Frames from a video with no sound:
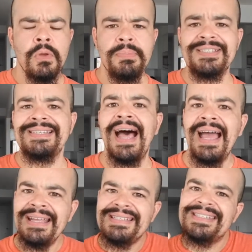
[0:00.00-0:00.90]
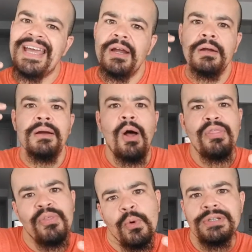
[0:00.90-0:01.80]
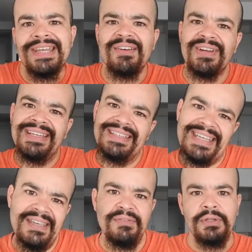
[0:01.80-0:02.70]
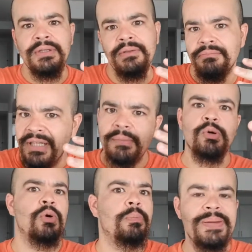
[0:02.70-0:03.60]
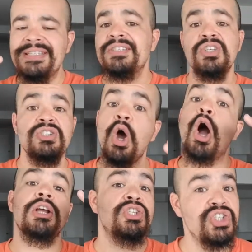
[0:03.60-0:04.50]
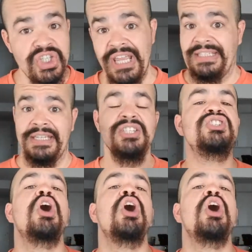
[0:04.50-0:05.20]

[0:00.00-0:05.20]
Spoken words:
Besides their authoritarian, evil, liberal pieces of dog shit,